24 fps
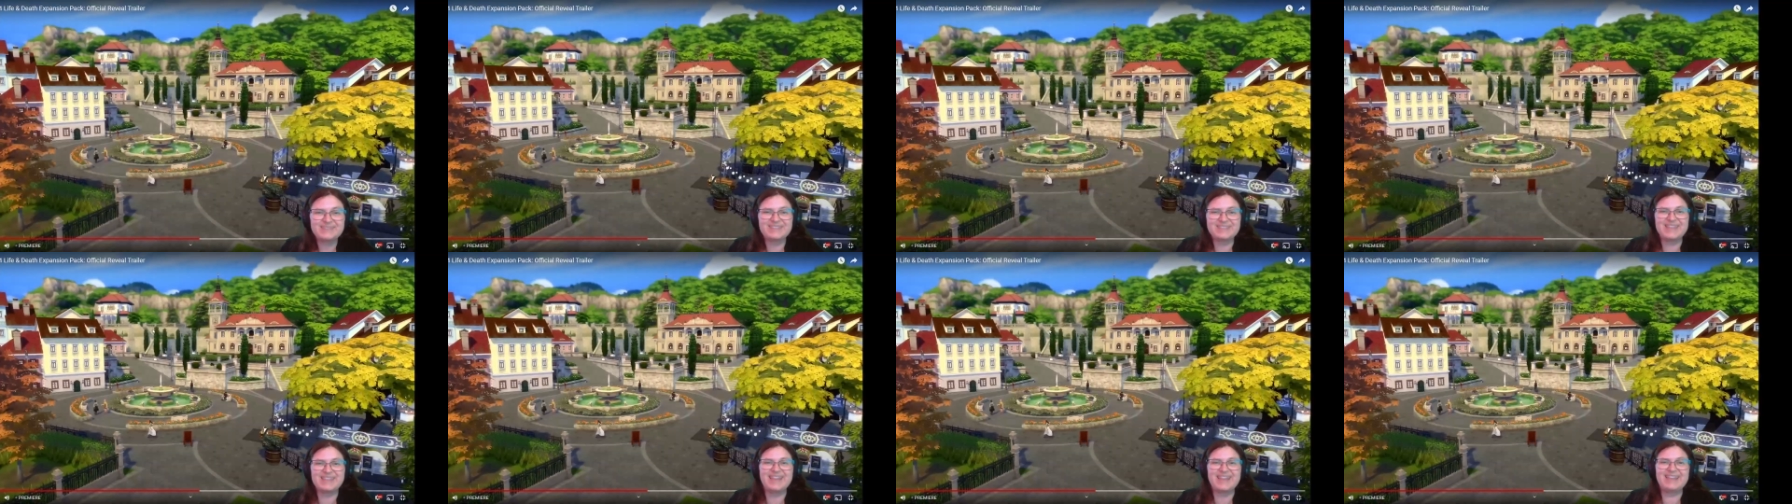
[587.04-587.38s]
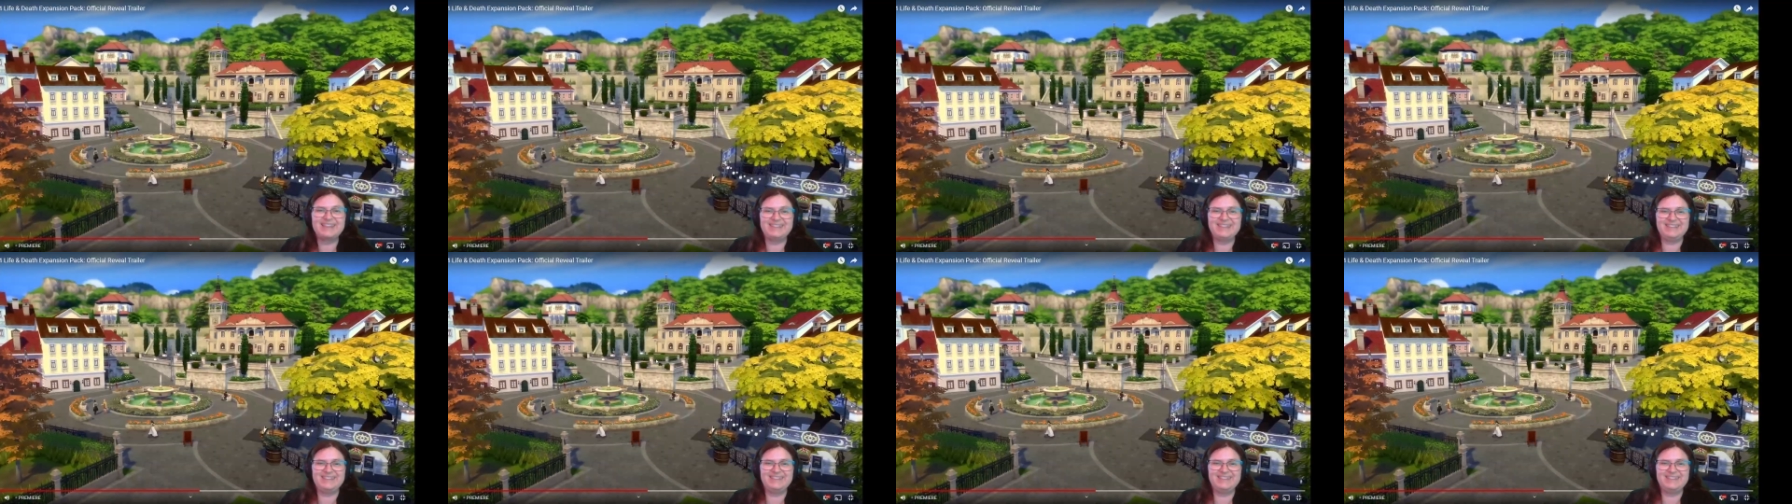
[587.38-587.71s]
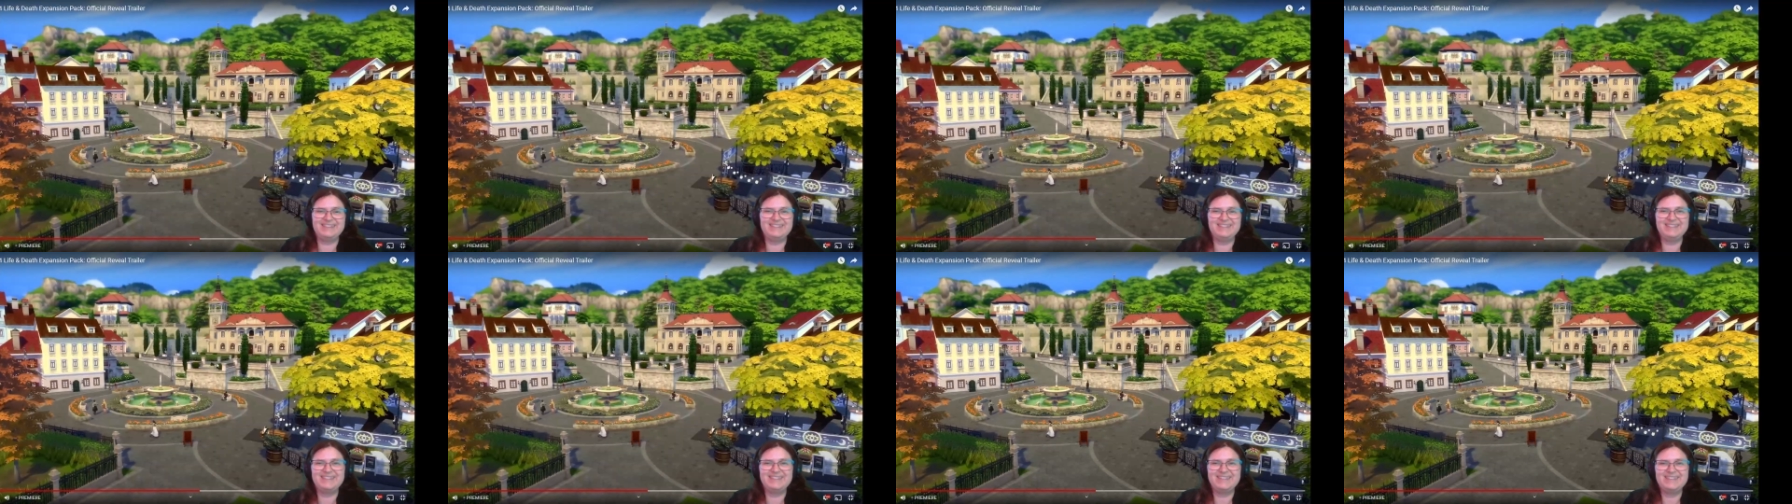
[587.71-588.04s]
that.
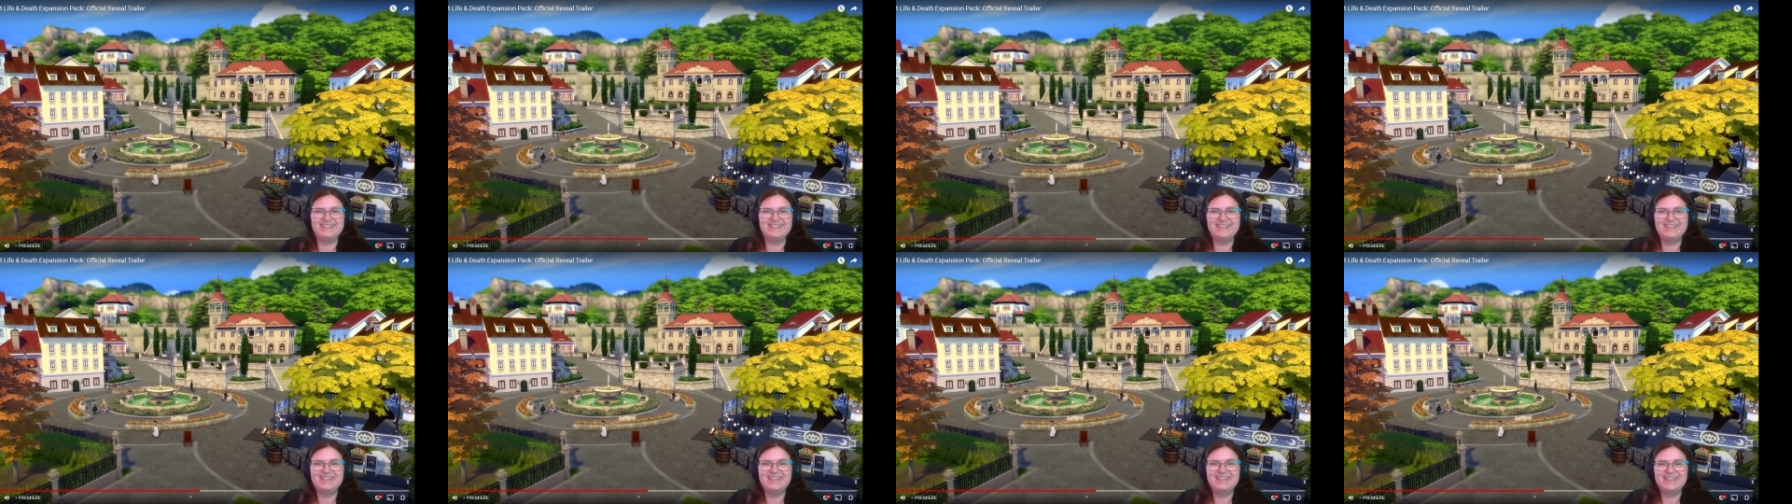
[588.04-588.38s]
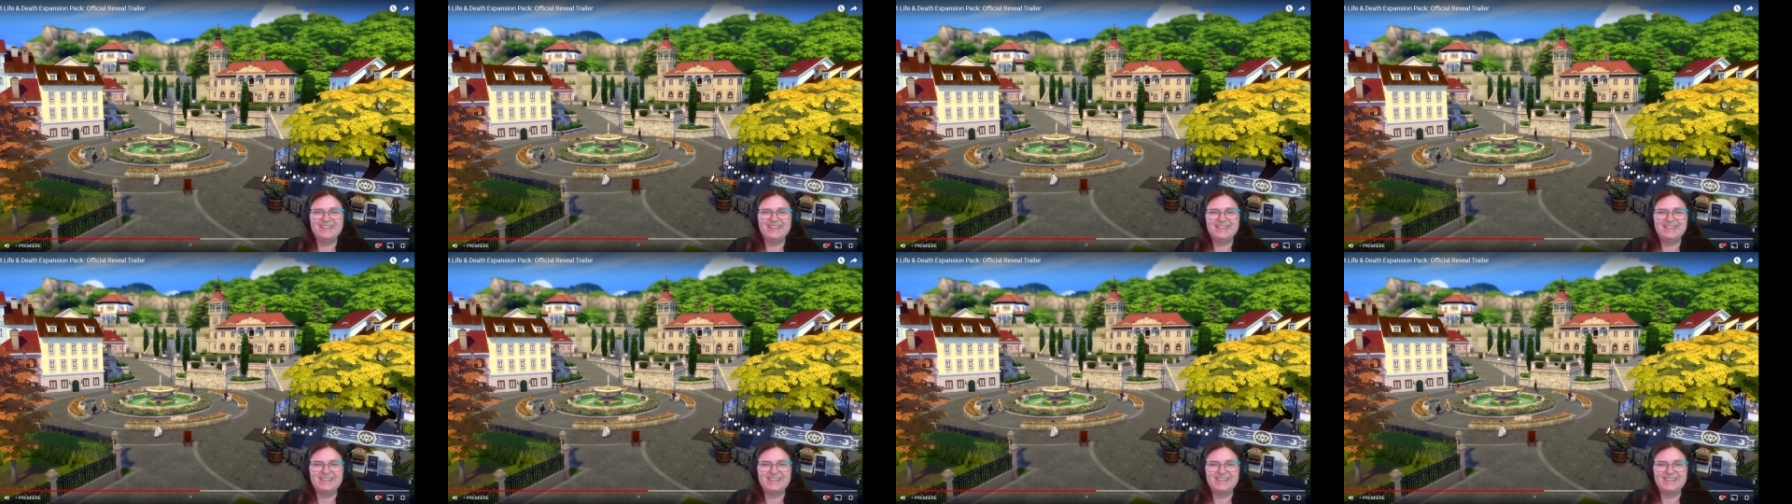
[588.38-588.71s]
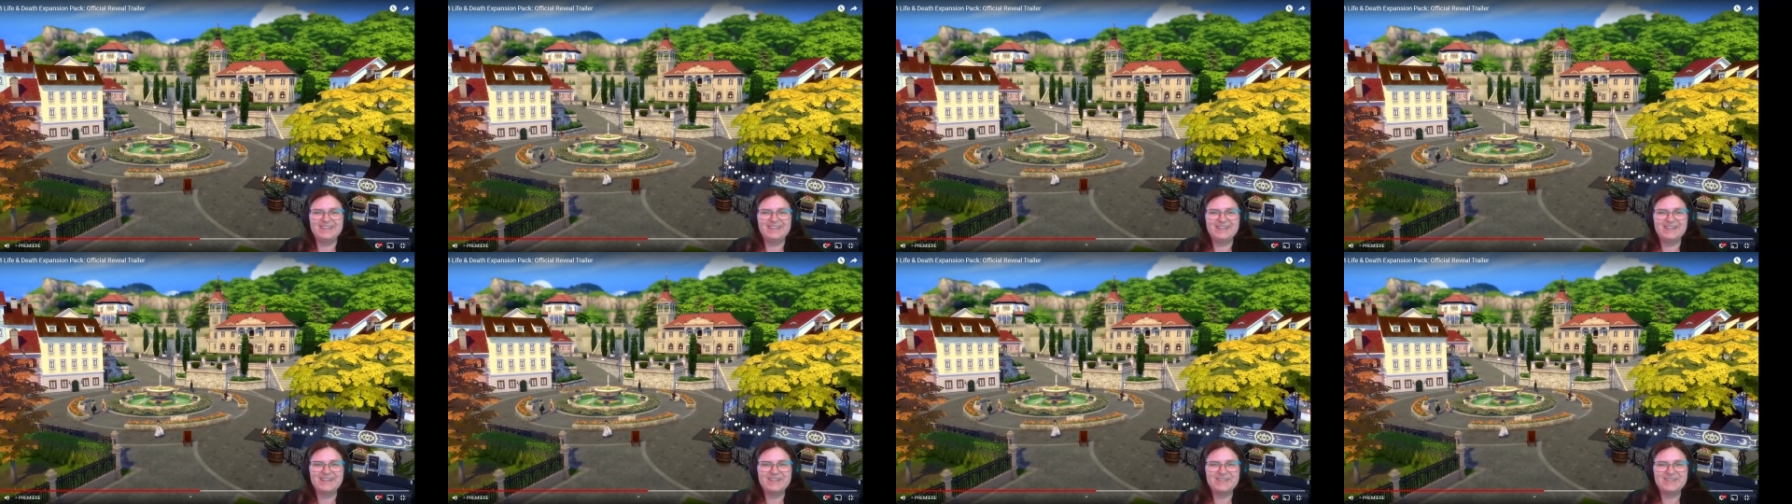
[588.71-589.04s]

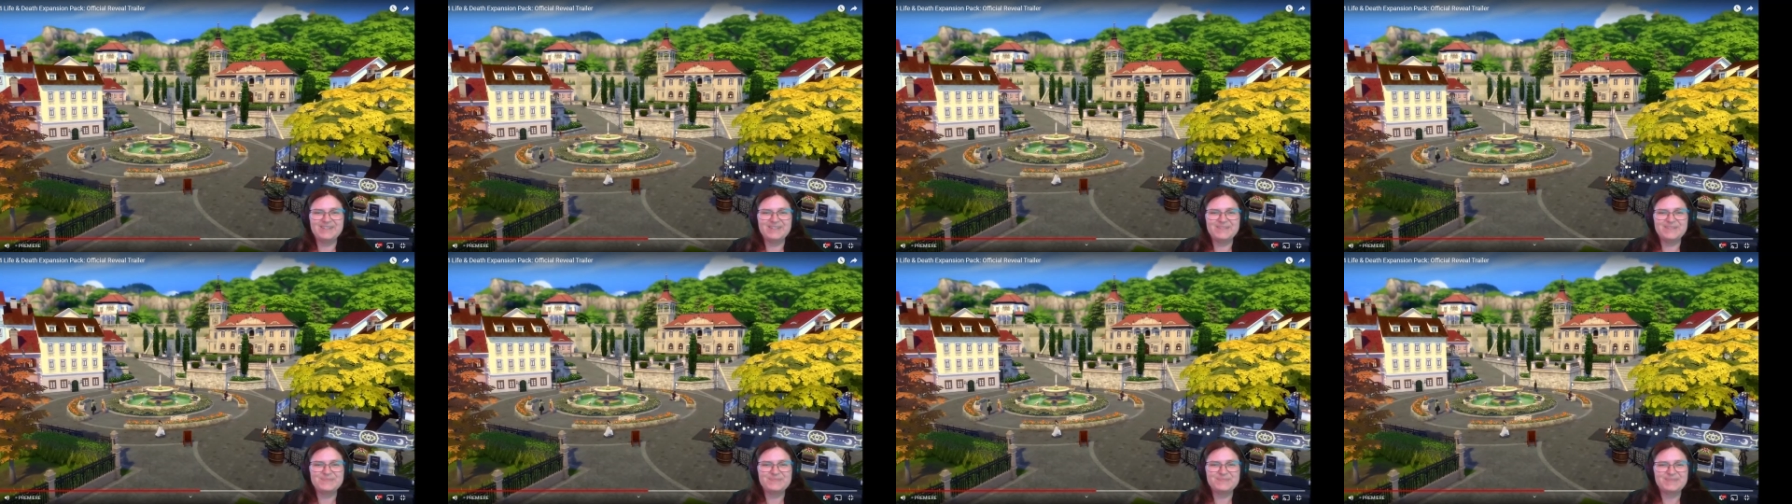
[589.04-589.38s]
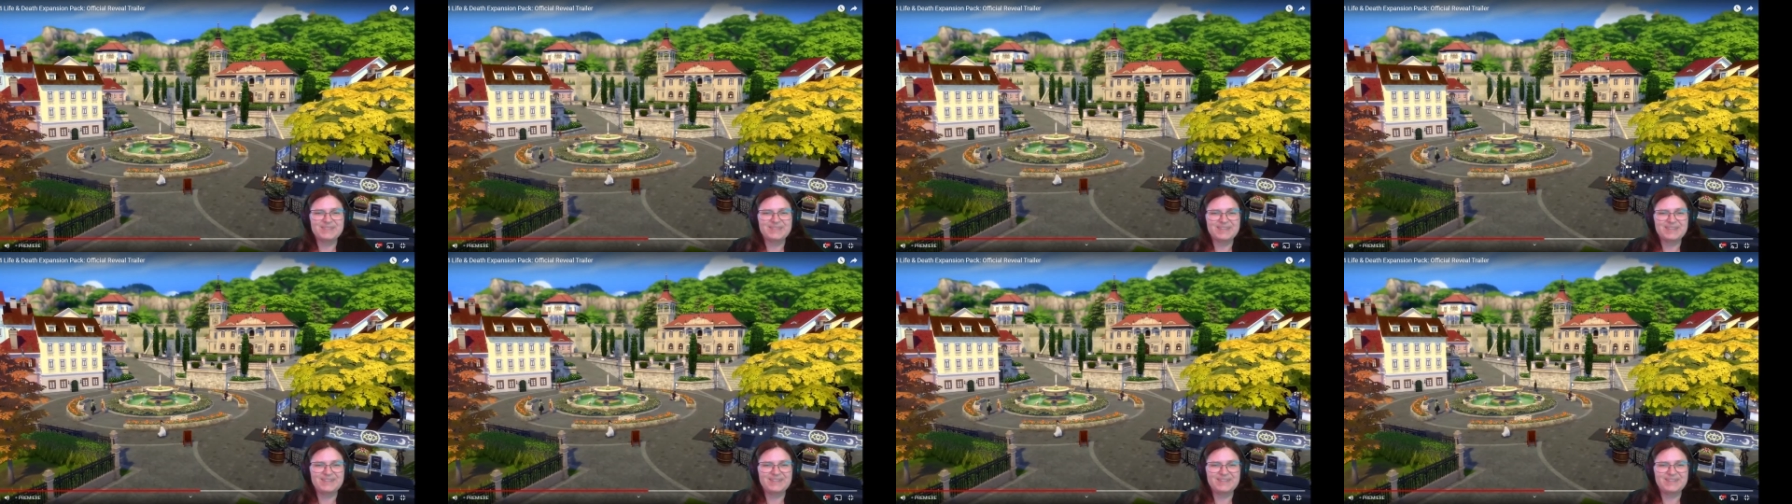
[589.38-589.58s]
Um,